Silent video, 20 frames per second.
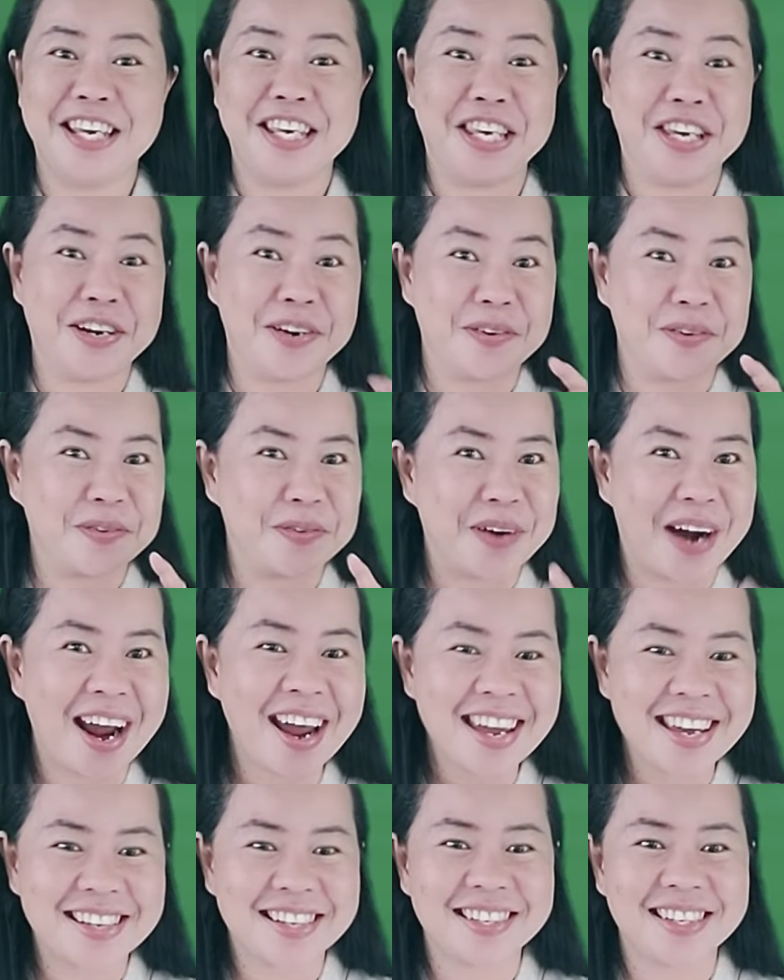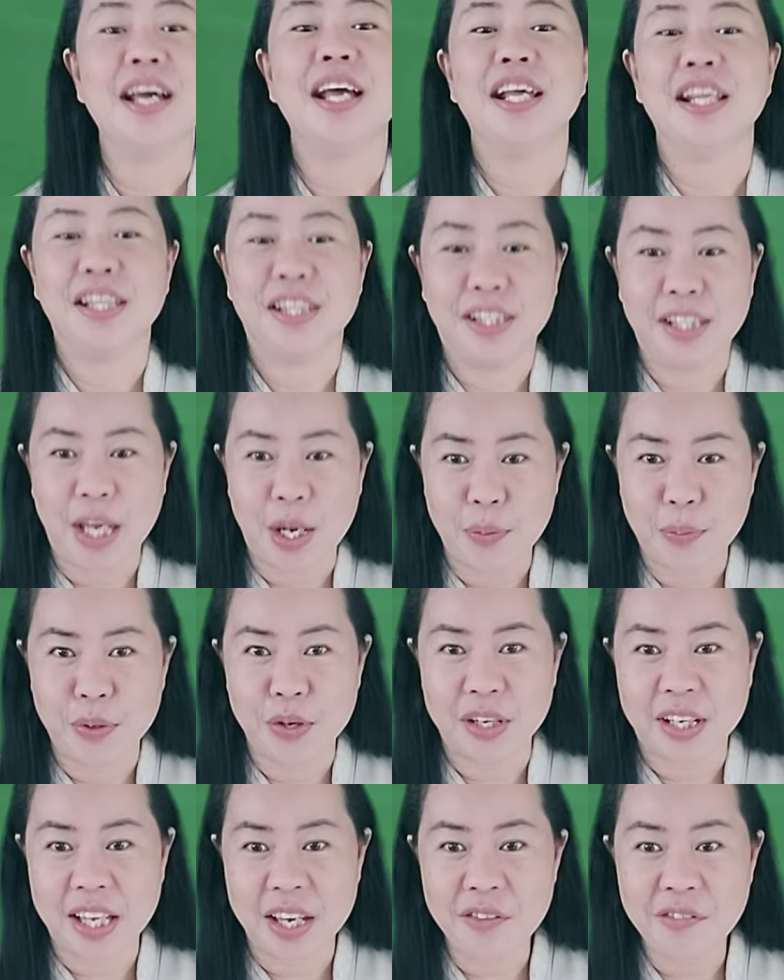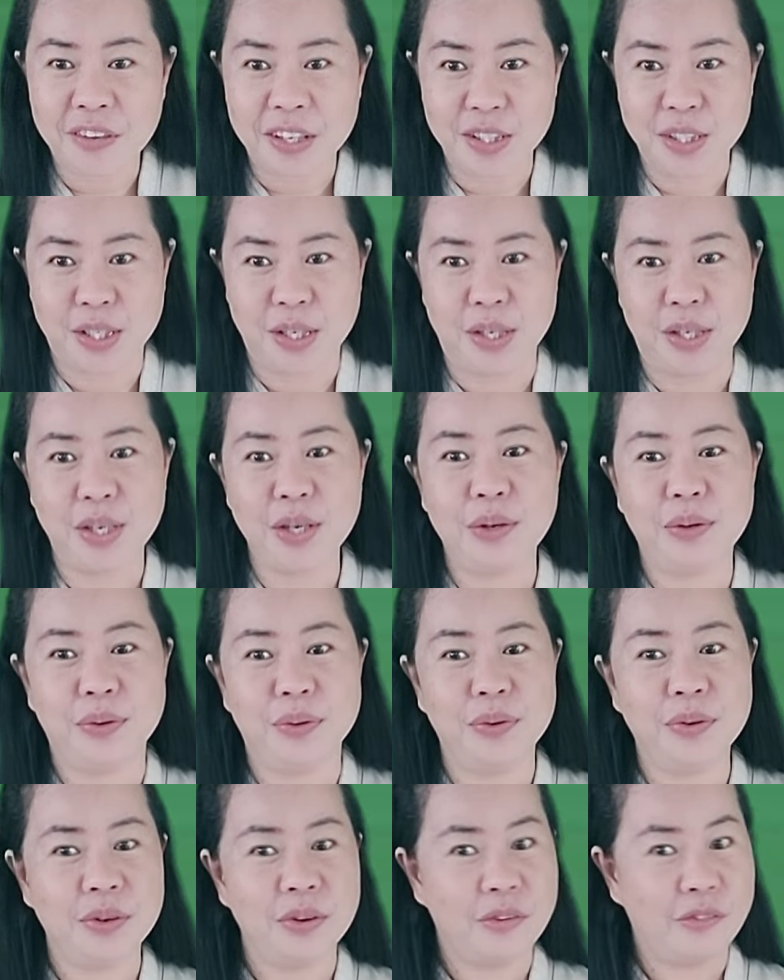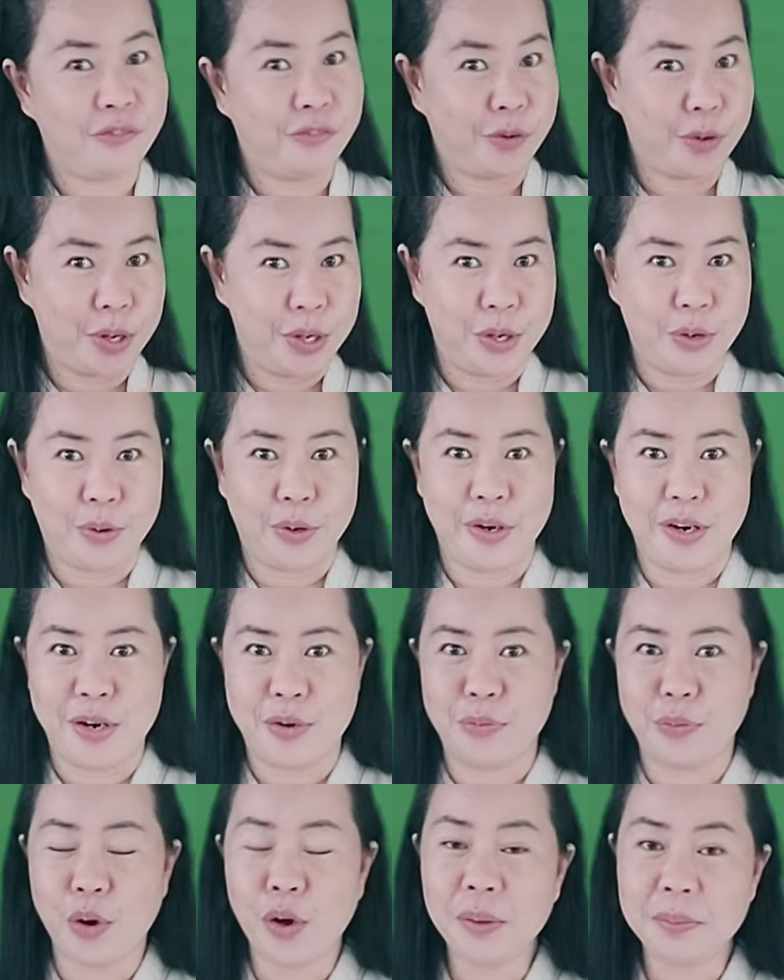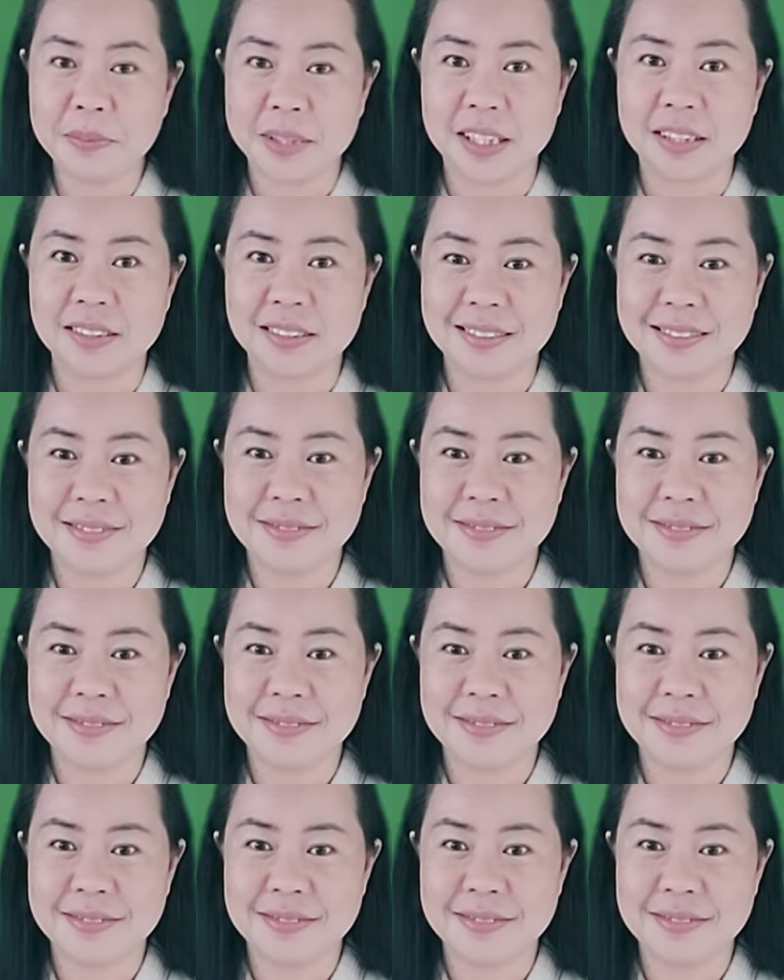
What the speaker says: You're right. They were given to you for your enrollment.